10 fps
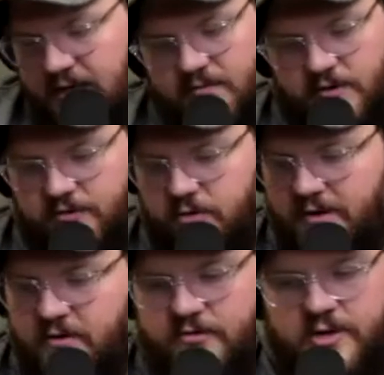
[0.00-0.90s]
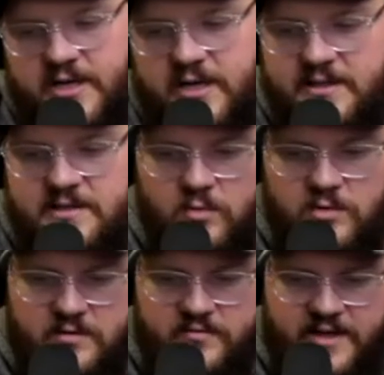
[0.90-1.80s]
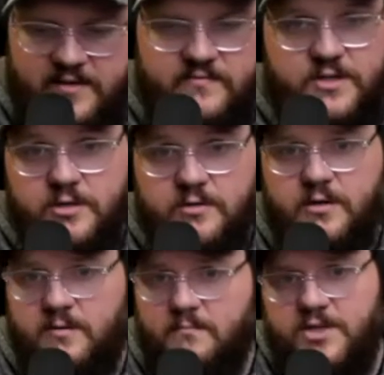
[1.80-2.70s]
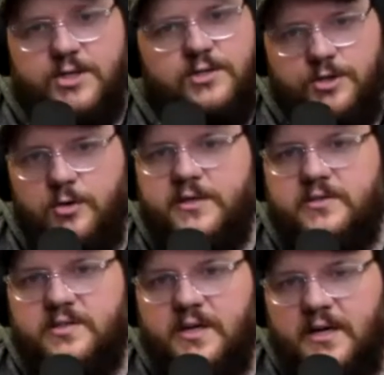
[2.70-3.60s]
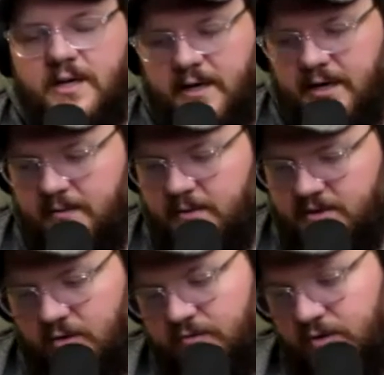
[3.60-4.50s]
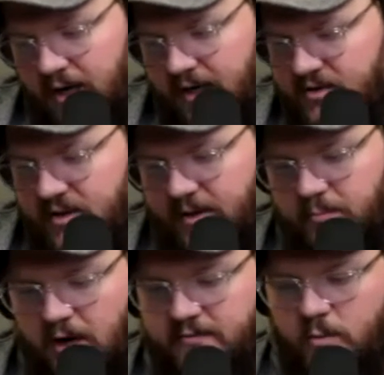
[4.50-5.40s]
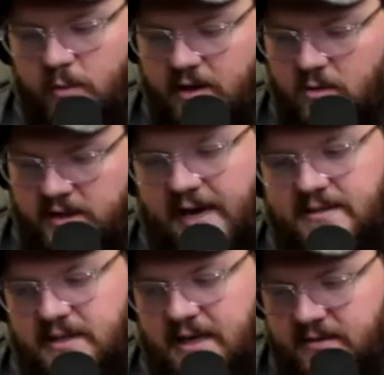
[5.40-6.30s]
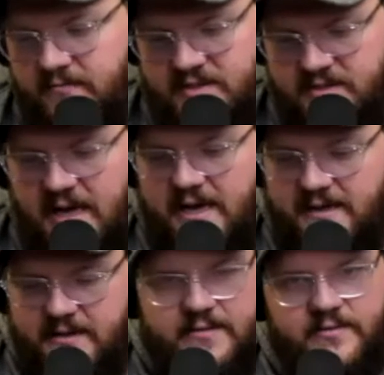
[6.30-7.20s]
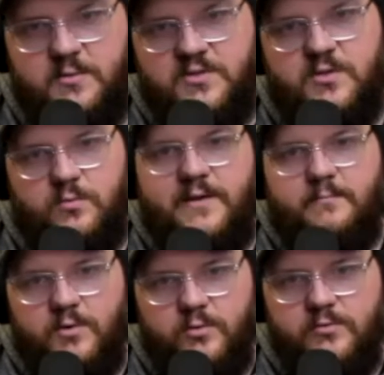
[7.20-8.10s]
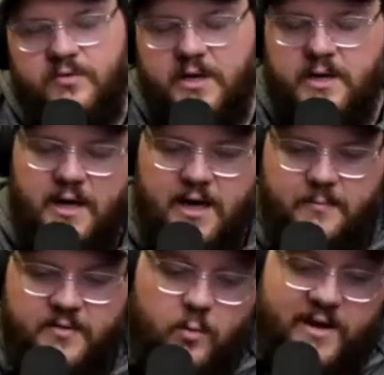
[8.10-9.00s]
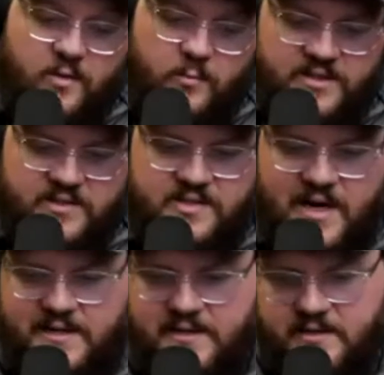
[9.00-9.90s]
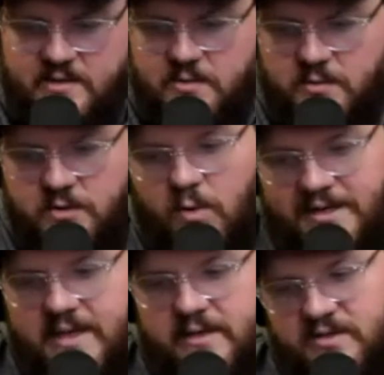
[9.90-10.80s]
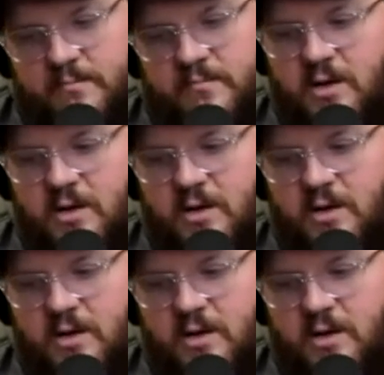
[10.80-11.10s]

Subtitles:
For Forever Free, it's more of a vision and mission choice. And so for us at Profitwell, we had to kind of decide like this was the right move. And the way that we decided is you want to give something